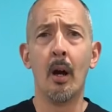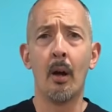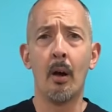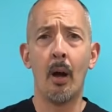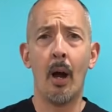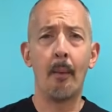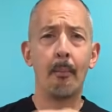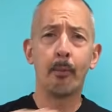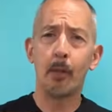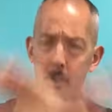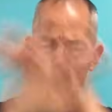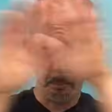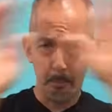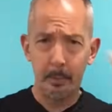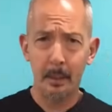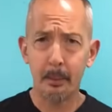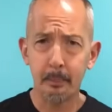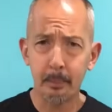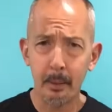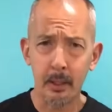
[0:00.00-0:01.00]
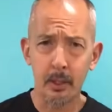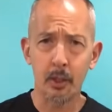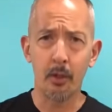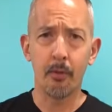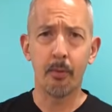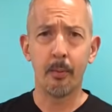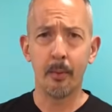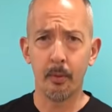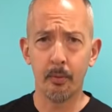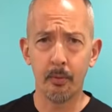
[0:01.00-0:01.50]
I'm talking big picture
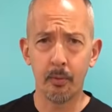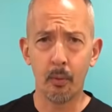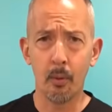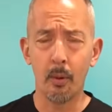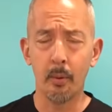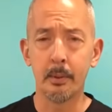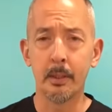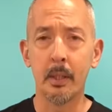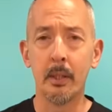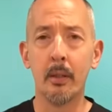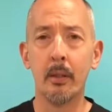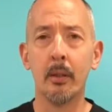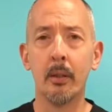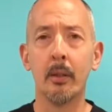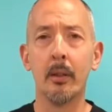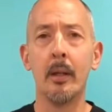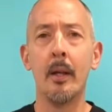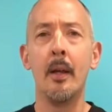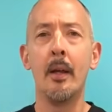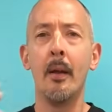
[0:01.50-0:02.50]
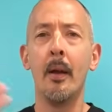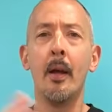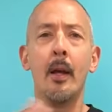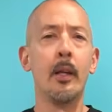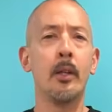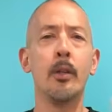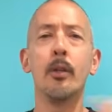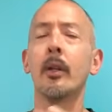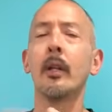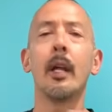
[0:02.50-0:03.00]
from the forms.
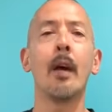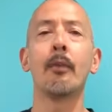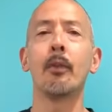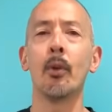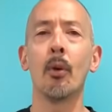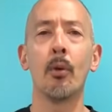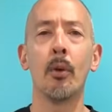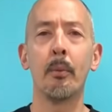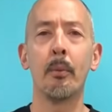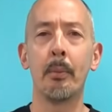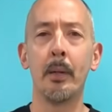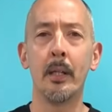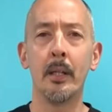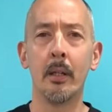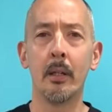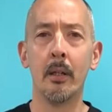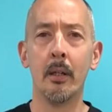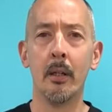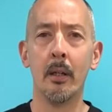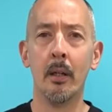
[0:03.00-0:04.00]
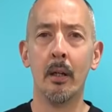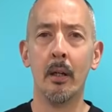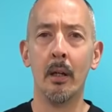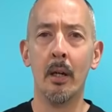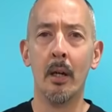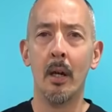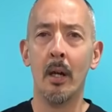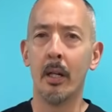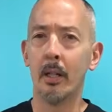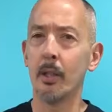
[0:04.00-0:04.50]
You can have your own opinion.
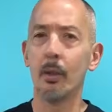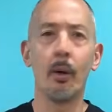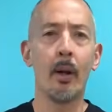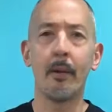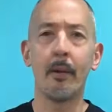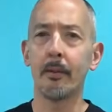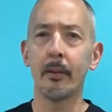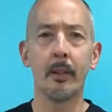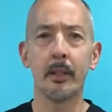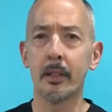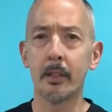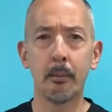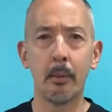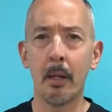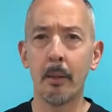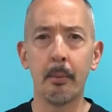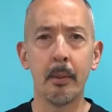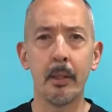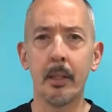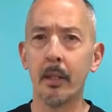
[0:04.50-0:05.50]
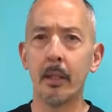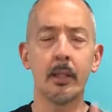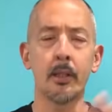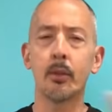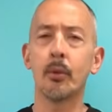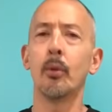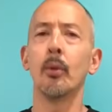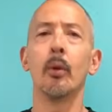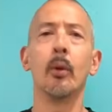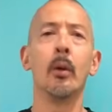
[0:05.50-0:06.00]
You don't have to listen to my opinion. That's
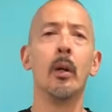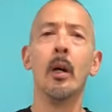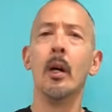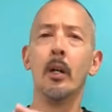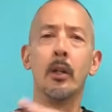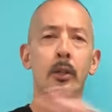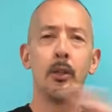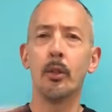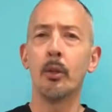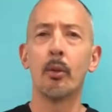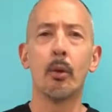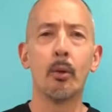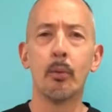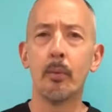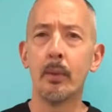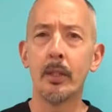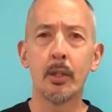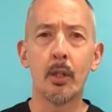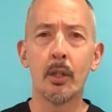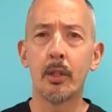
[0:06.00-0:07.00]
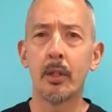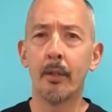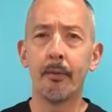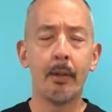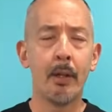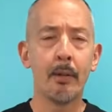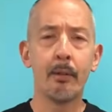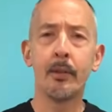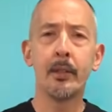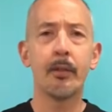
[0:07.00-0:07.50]
cool. Do your own research. If you
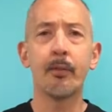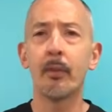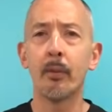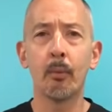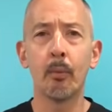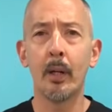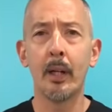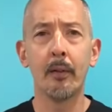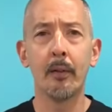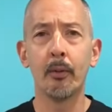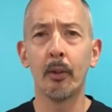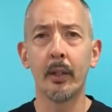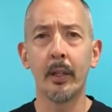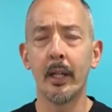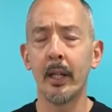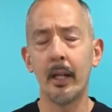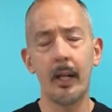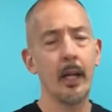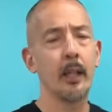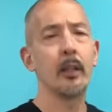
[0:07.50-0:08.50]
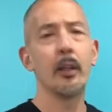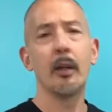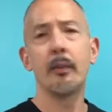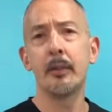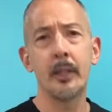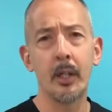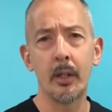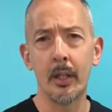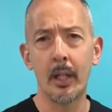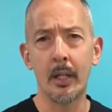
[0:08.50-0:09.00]
have a different way of looking at it, I'd love to
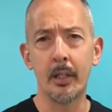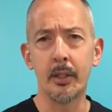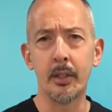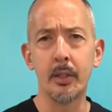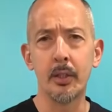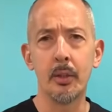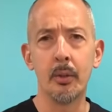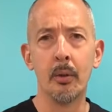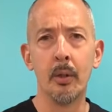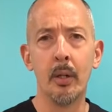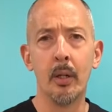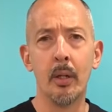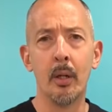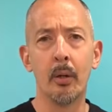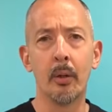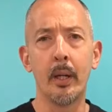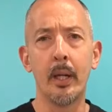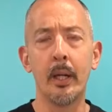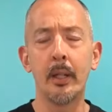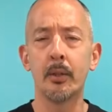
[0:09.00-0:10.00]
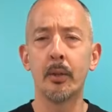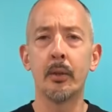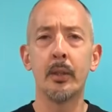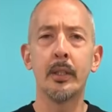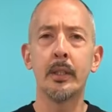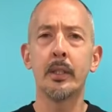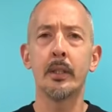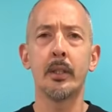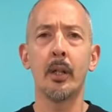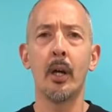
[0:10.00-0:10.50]
hear that too. Okay, so
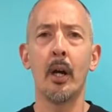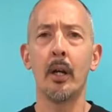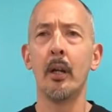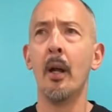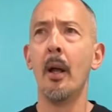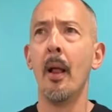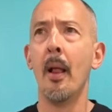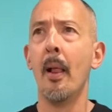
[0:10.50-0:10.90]
this is not